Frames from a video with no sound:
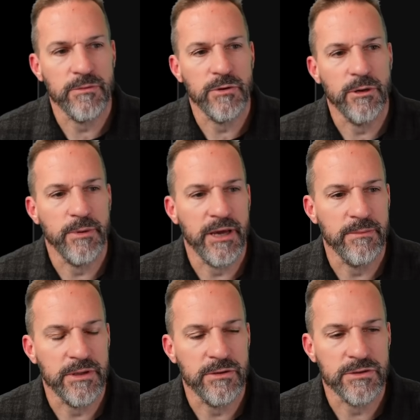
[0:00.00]
the oil pan,
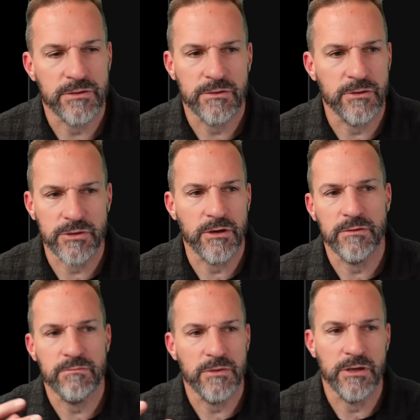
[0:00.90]
but those aren't,
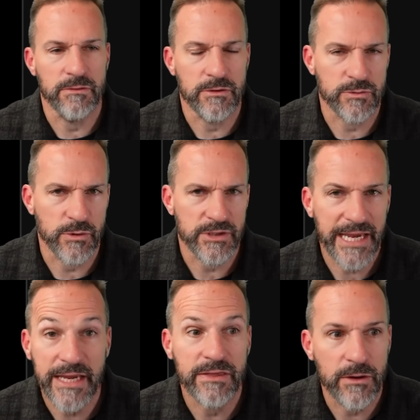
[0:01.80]
those weren't
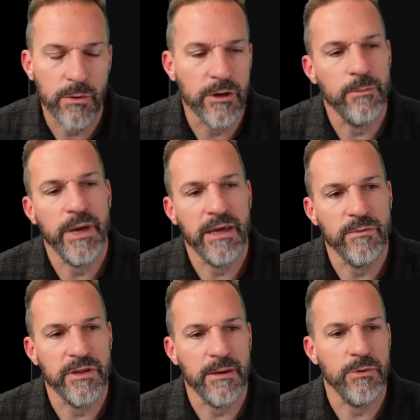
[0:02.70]
in the oil pan
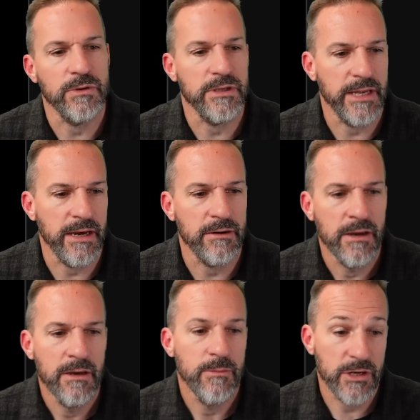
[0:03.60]
when they pulled it down.
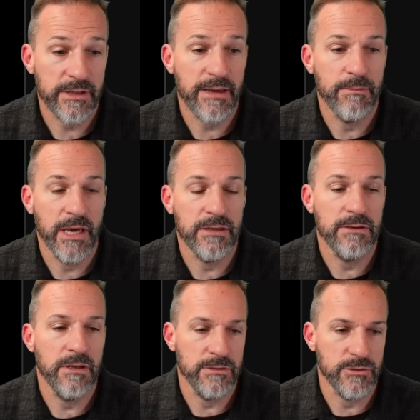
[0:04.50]
But all that metal,
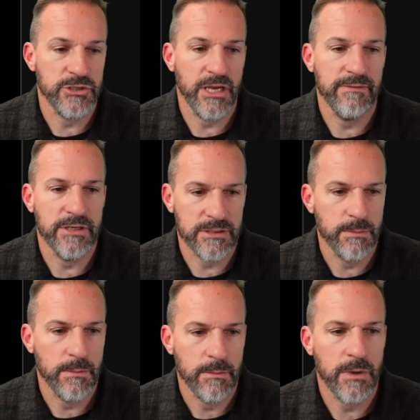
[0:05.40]
all those shavings,
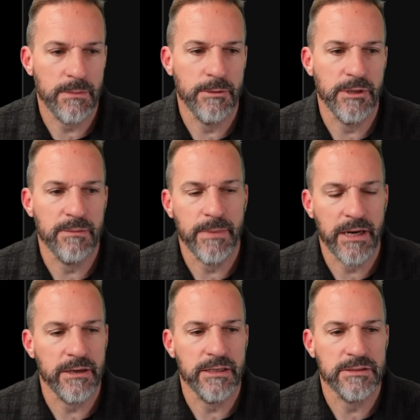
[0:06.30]
probably
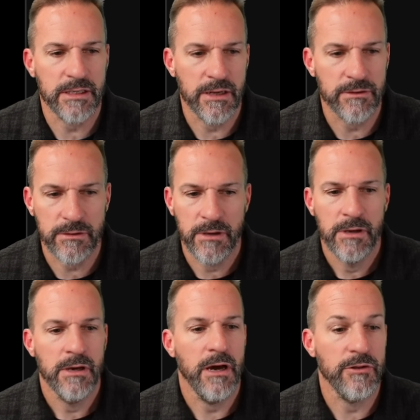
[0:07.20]
bearings and
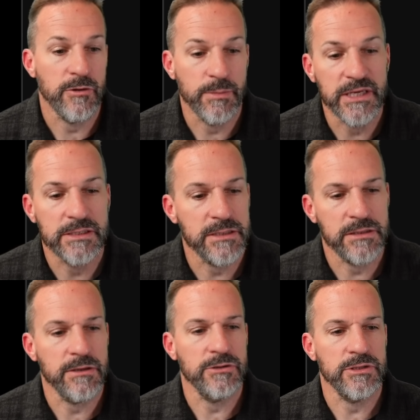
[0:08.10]
other pieces
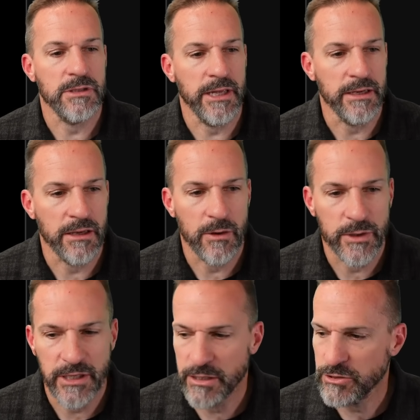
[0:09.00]
that are just letting go in
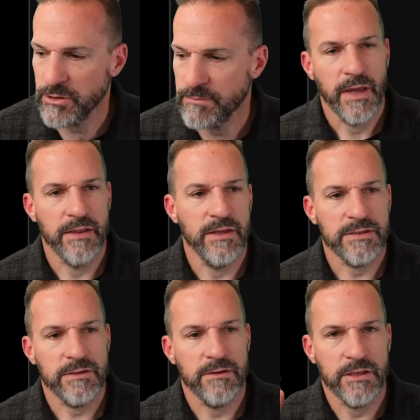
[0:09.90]
the engine. And
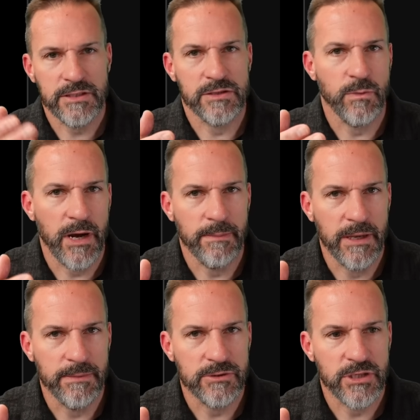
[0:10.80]
this is why
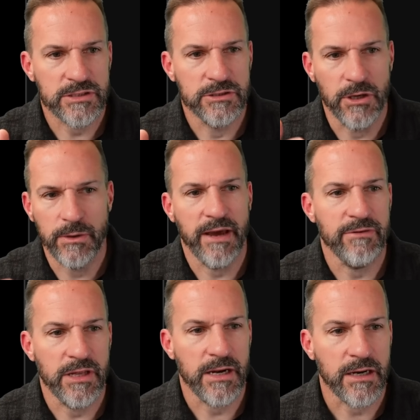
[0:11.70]
people just don't have
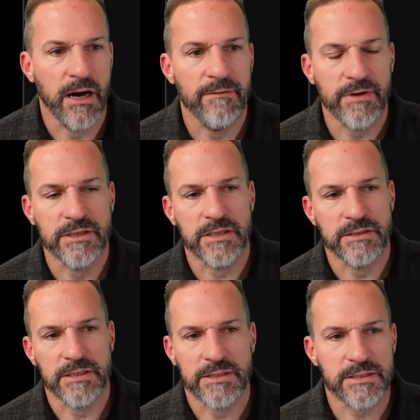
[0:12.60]
a lot of confidence in
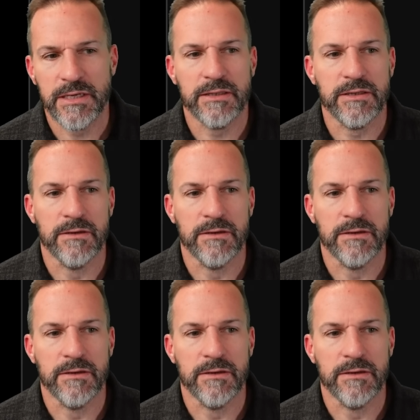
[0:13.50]
this. It's not